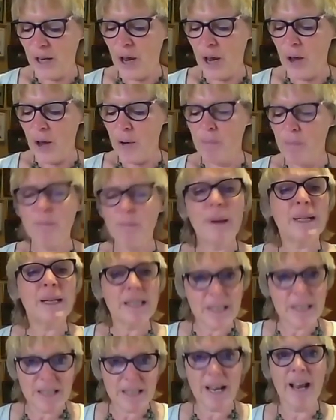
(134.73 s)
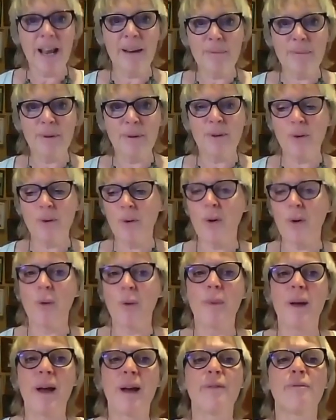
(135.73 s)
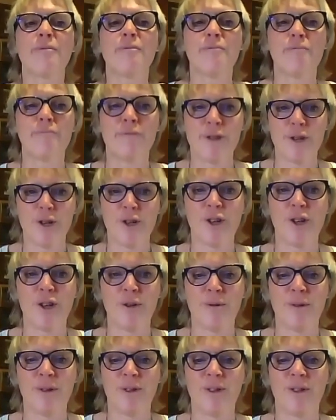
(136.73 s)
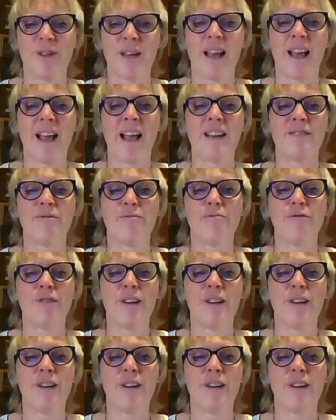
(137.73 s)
But today we'll talk about reduce and